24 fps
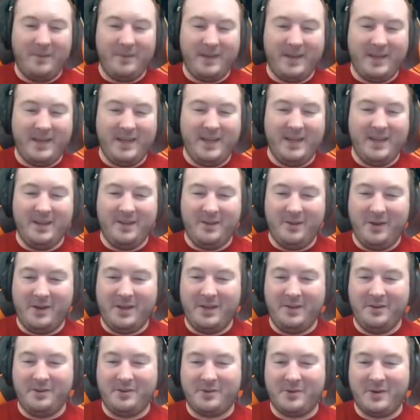mean, he didn't look
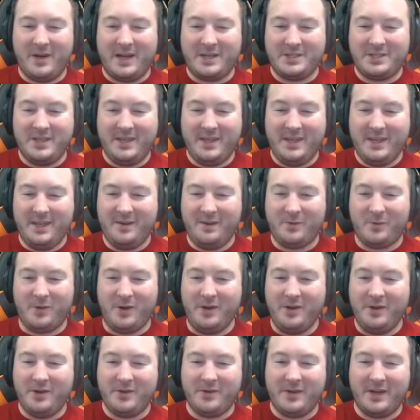at your direction. He didn't
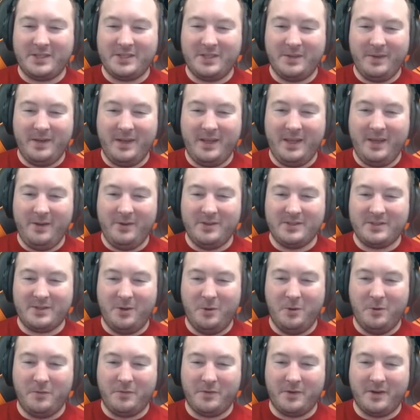run your direction. I mean, he was
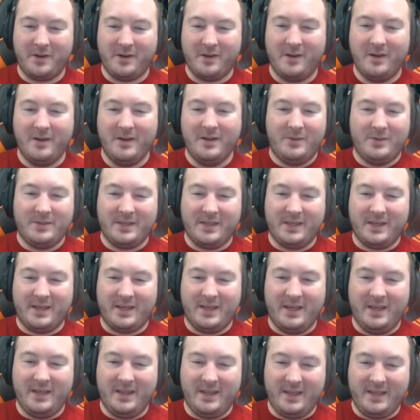over, what was it, like,
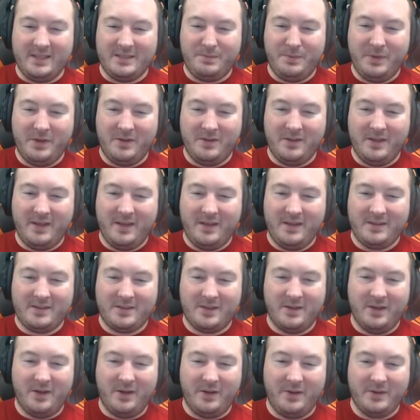in these buildings?
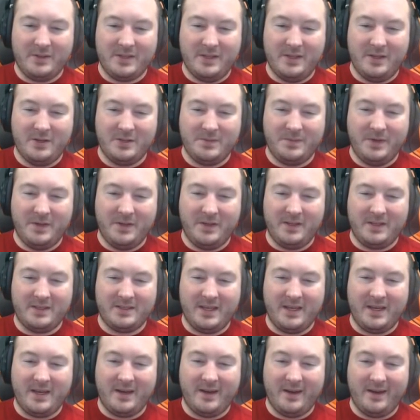Or no, he was in those buildings
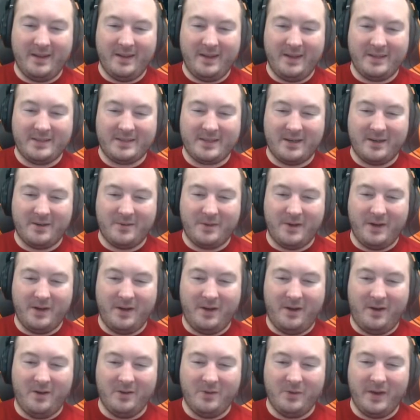there, and then he started running
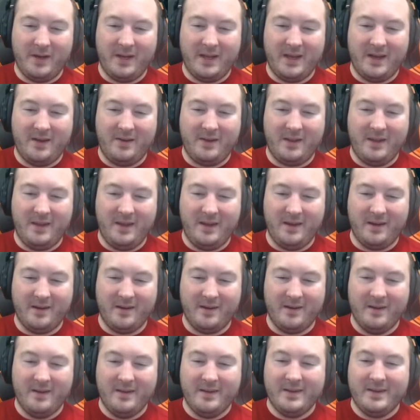all the way down
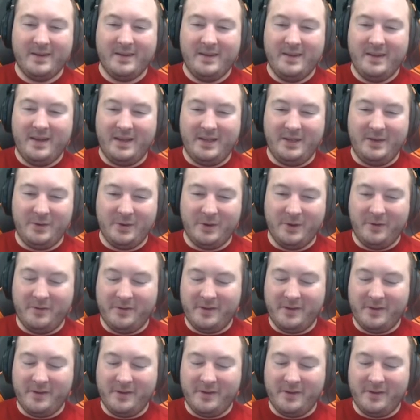here. And you were